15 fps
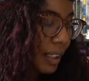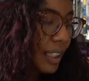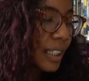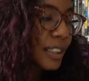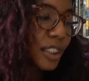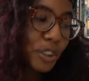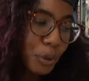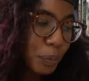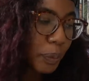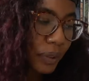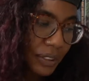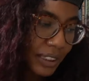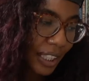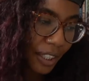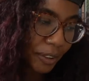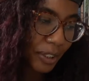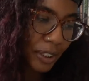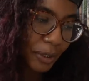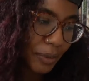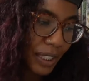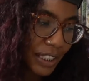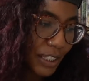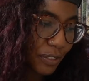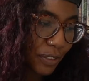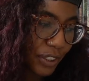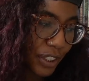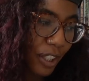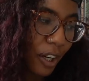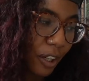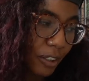Did you pull together a donation for
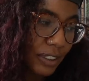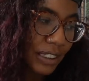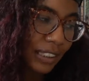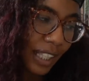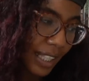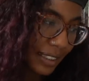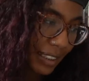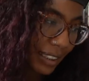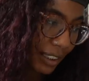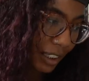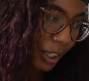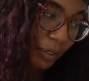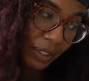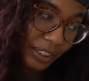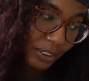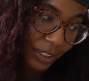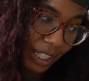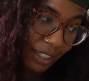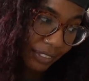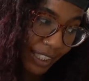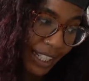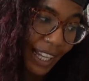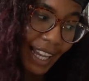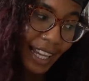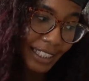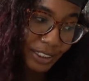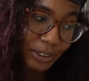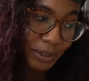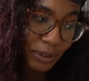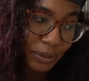the Carl's Closet clothing drive like I
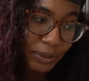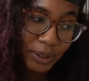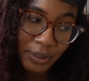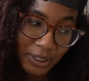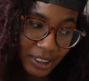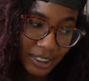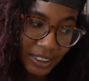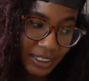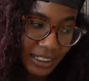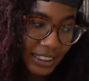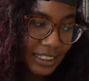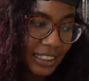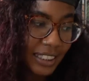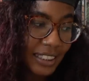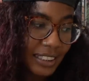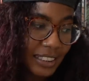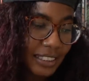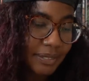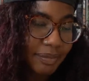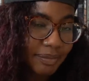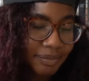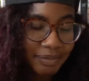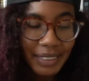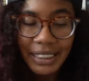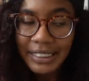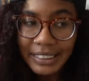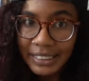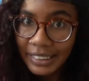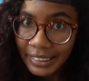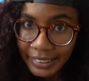asked you to, loser? She says.
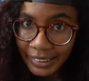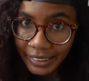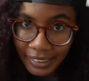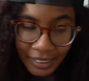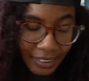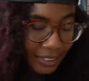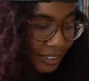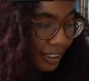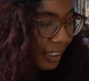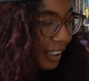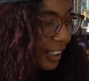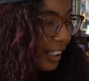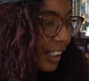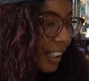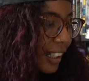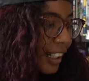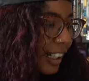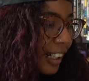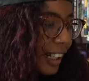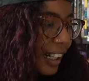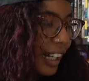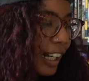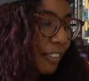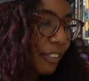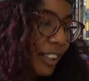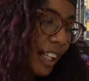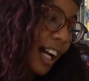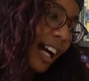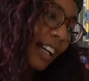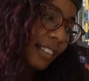See? I
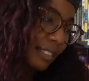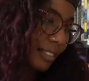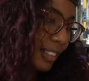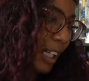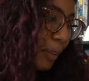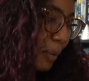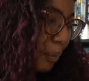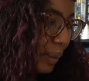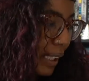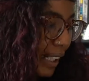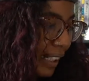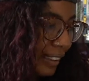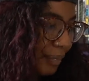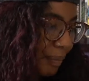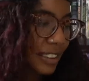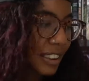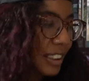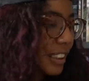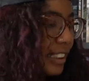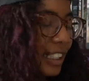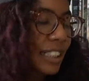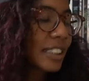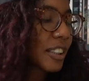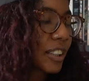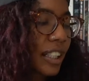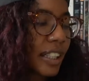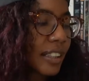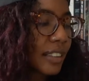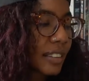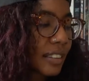forgot, I reply. She shakes her
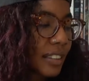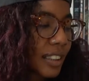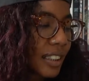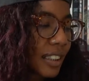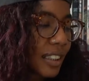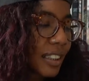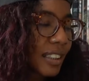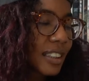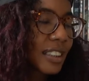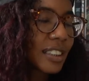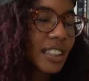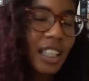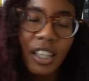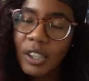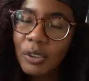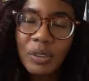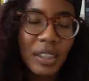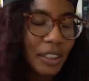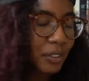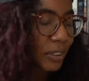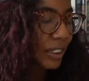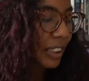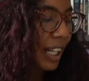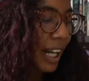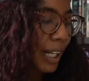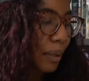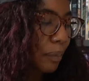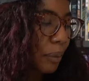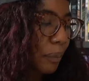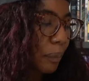head. So
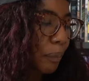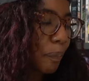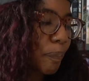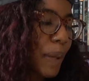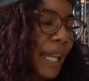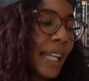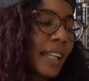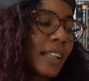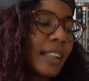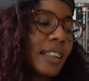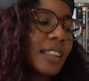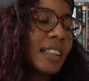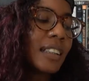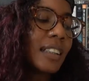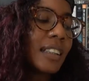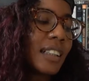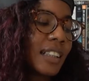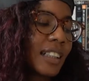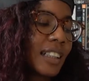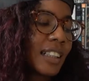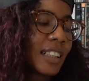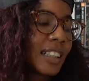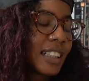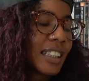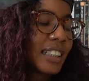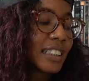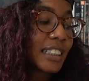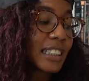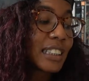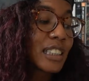unreliable. Ping!
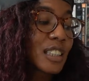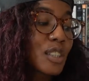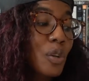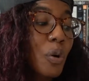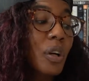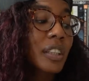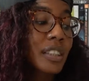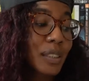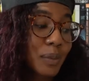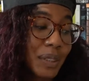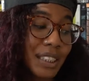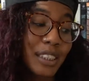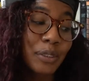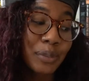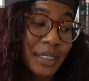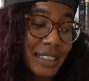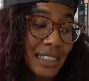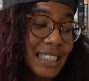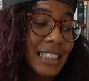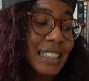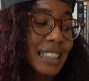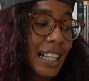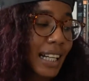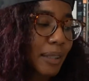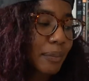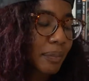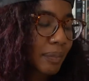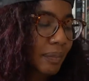She snorts when she reads this time.